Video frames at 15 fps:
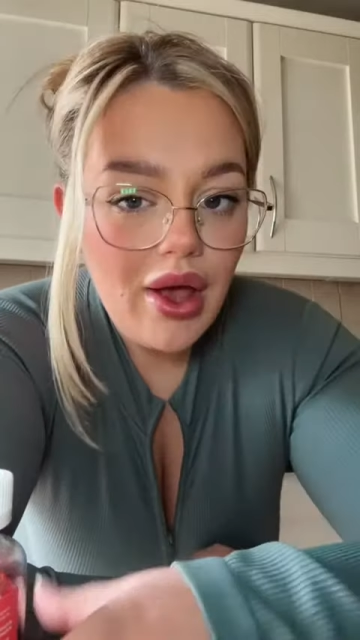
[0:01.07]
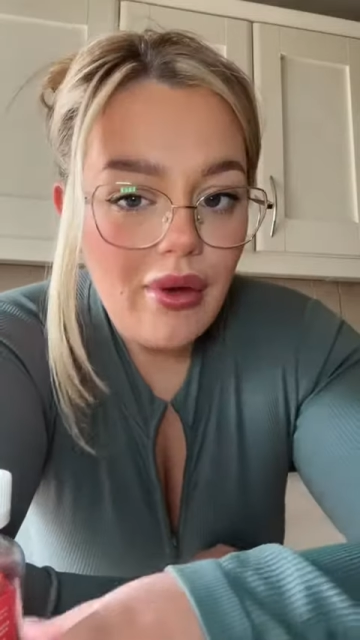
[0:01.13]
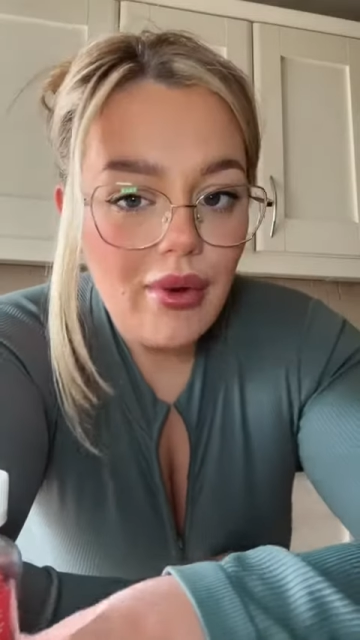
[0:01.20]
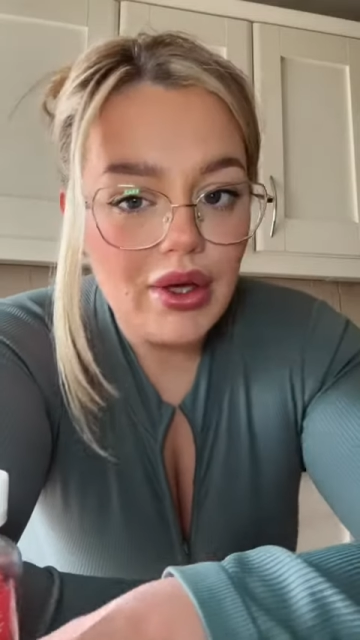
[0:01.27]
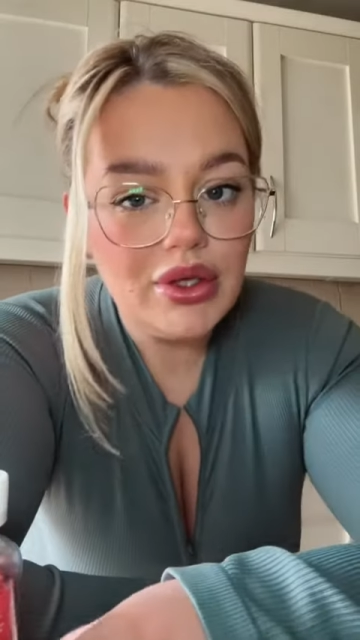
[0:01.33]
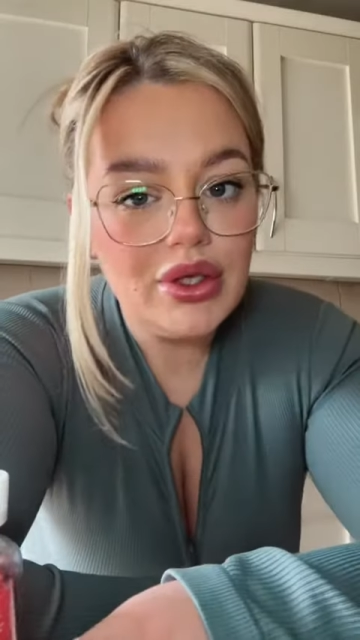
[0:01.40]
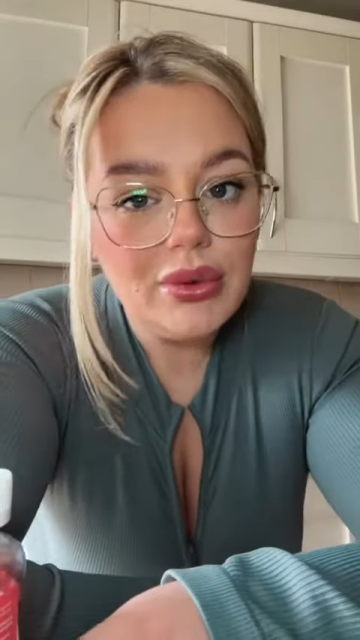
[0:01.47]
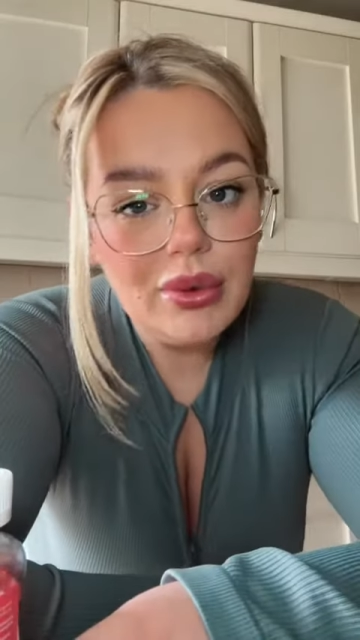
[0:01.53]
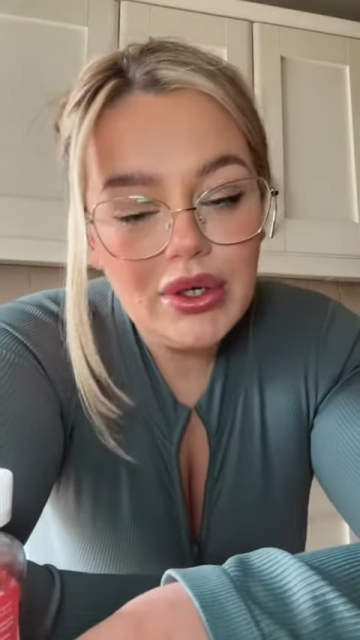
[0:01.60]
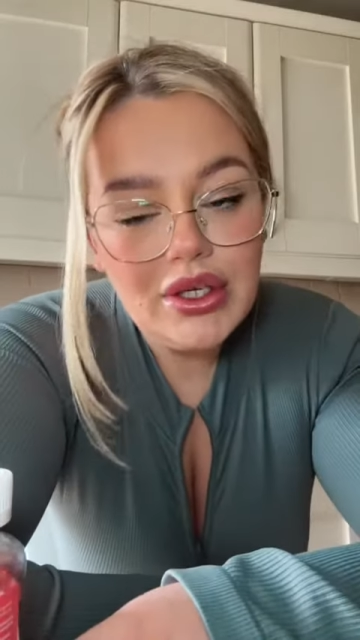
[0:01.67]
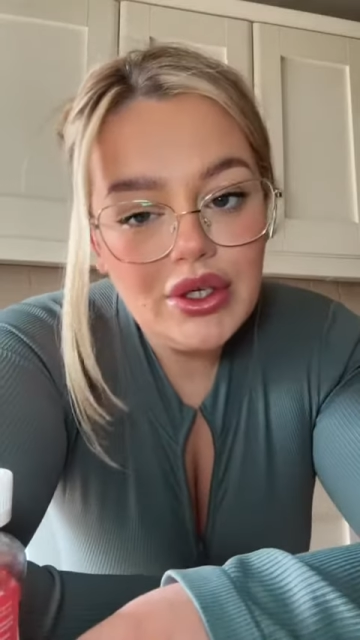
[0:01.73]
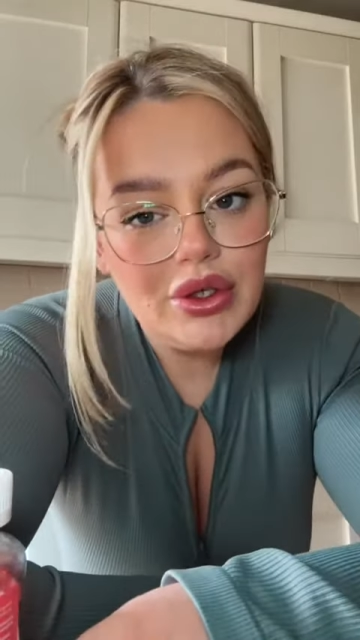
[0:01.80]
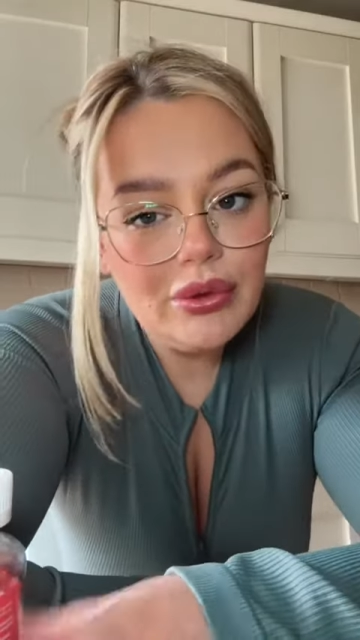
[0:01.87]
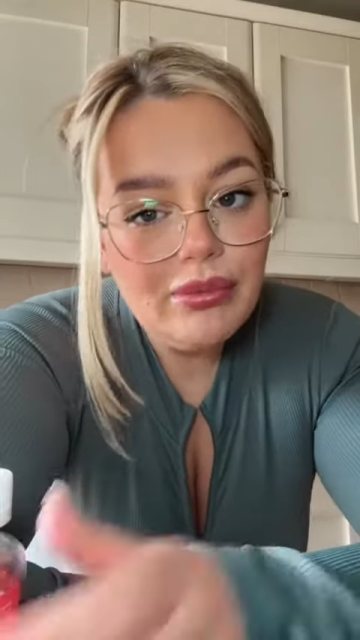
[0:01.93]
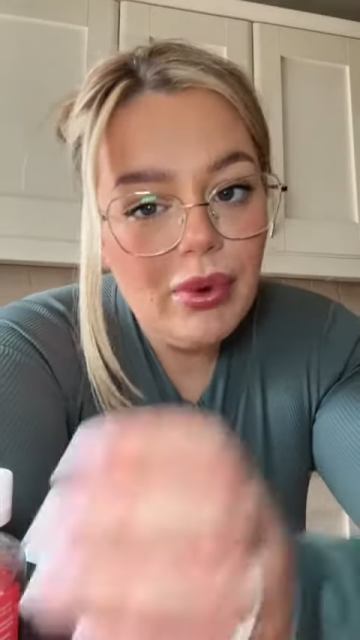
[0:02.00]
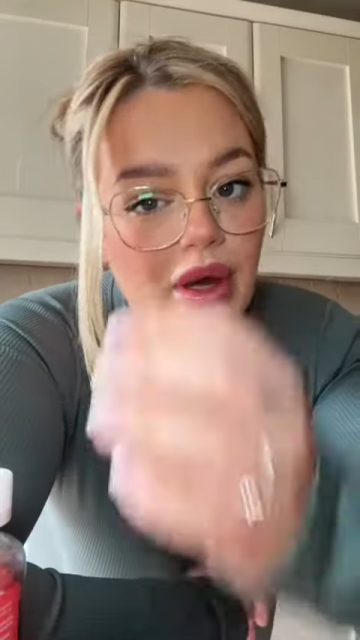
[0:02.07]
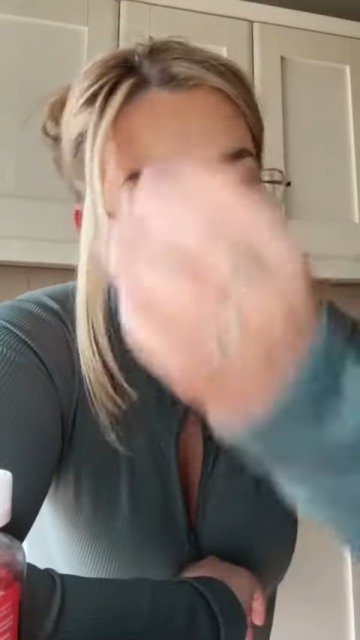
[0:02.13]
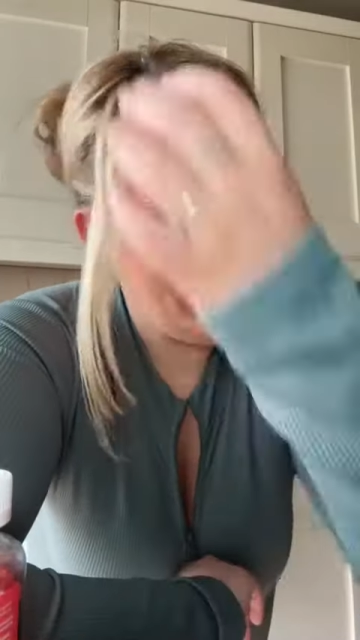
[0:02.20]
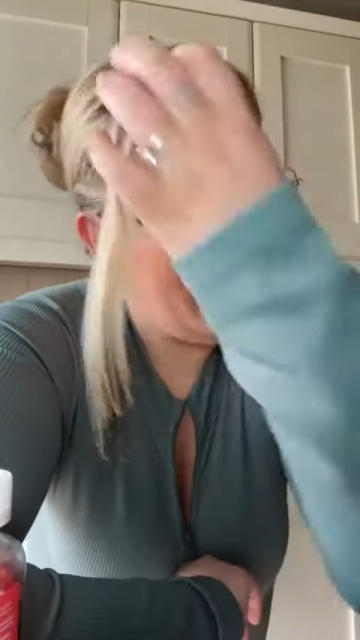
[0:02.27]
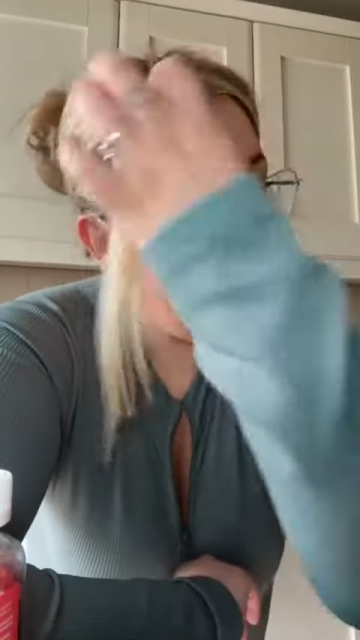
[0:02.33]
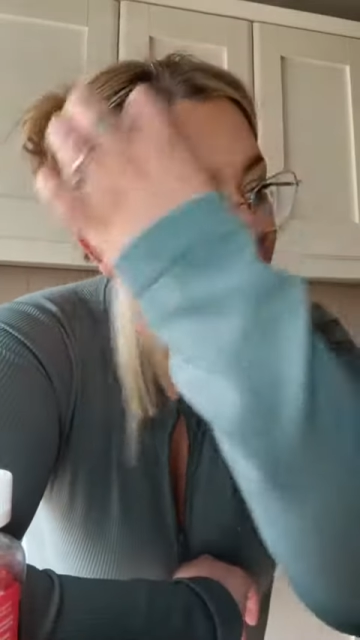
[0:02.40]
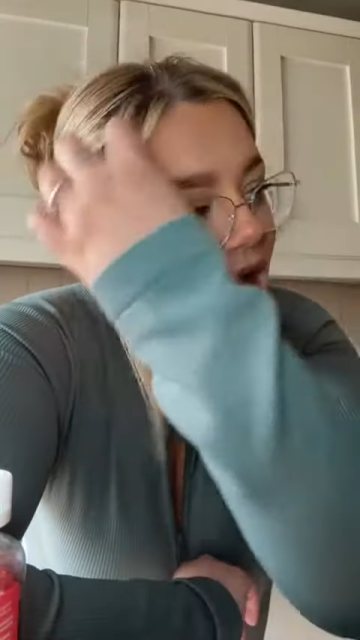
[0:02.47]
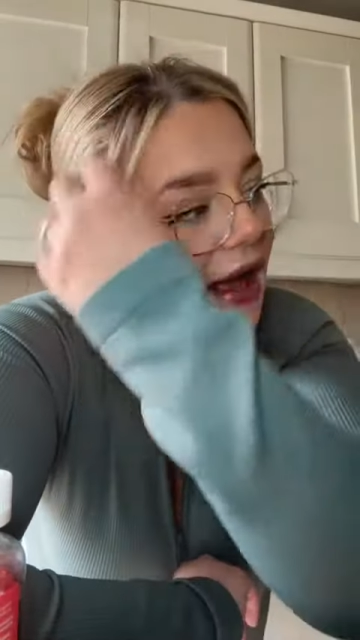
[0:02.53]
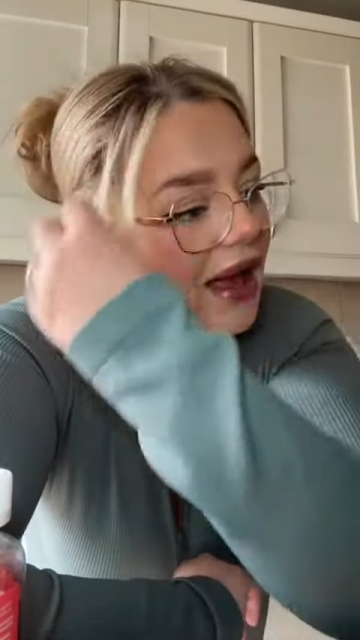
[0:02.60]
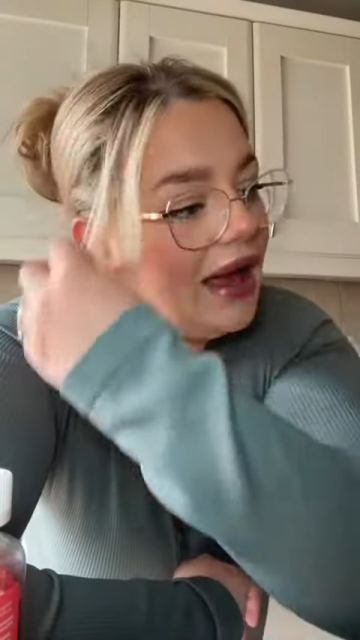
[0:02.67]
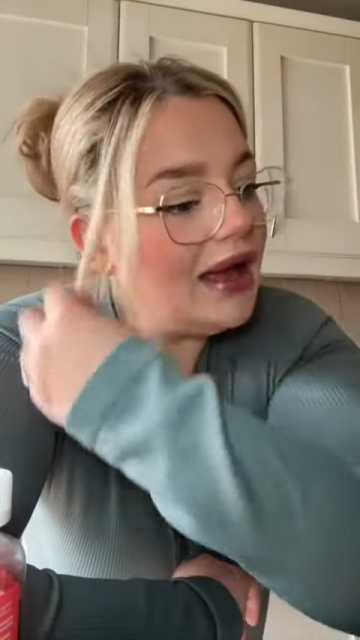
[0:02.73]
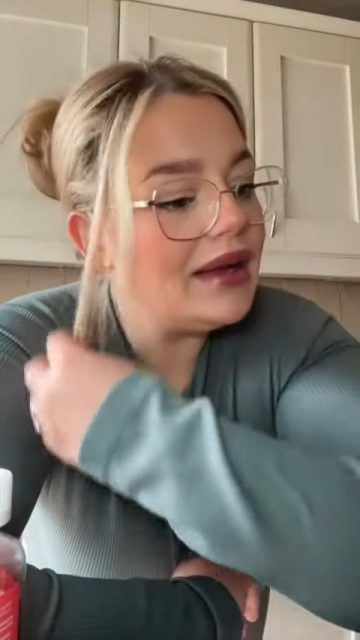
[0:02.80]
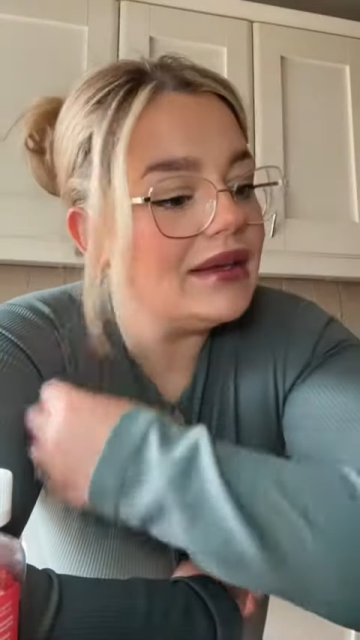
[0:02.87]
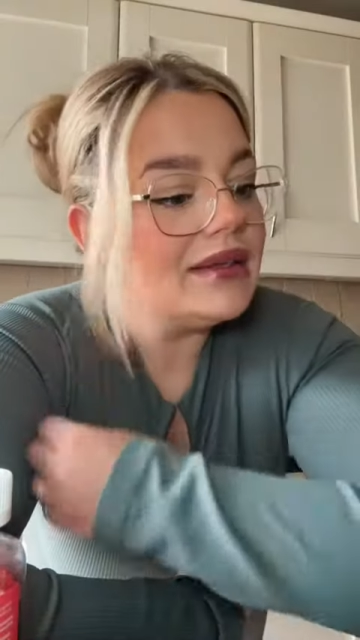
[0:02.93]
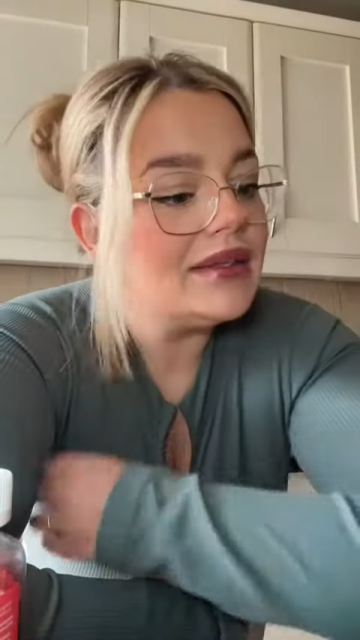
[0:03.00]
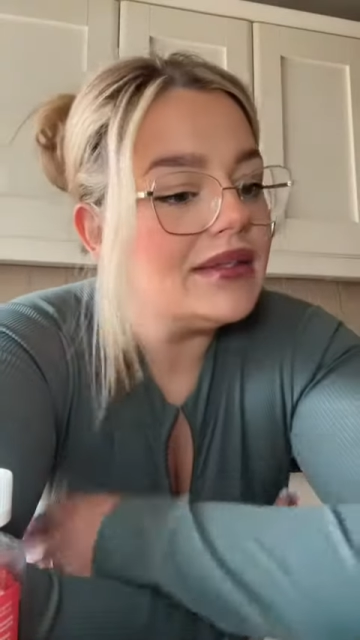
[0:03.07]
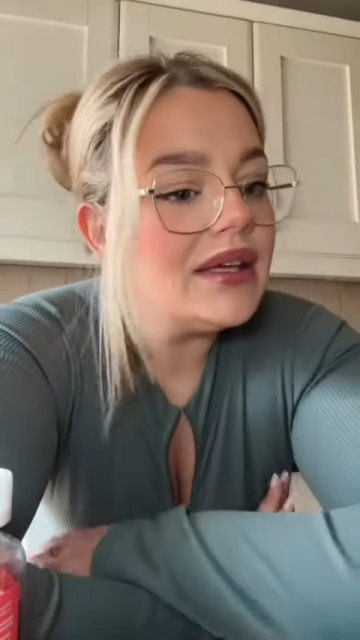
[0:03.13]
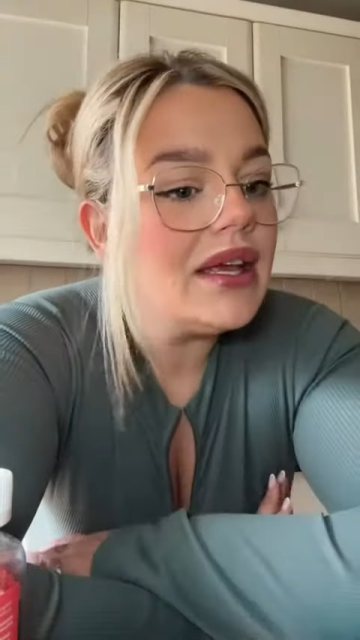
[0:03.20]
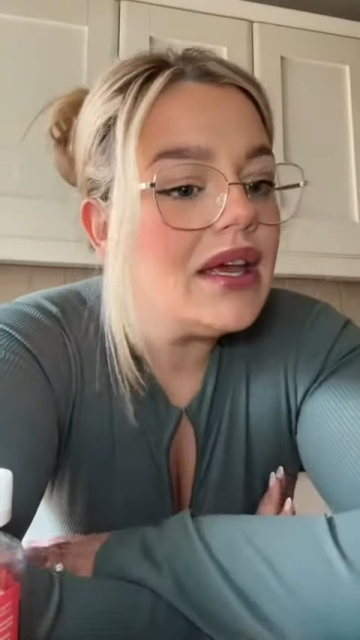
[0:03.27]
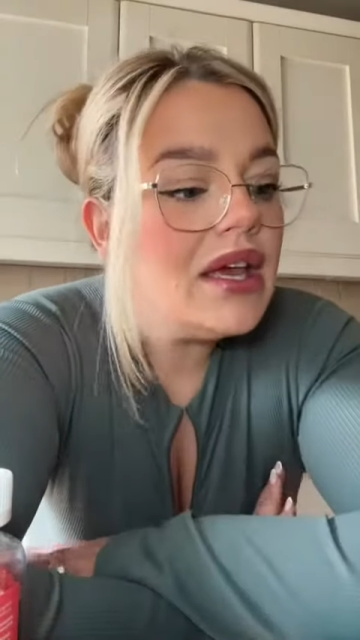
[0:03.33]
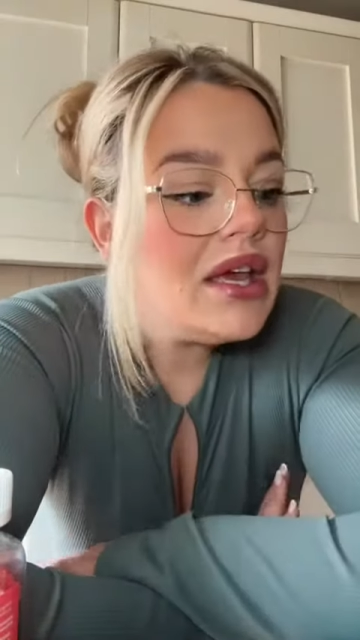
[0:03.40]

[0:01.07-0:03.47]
I just wanted to jump on here and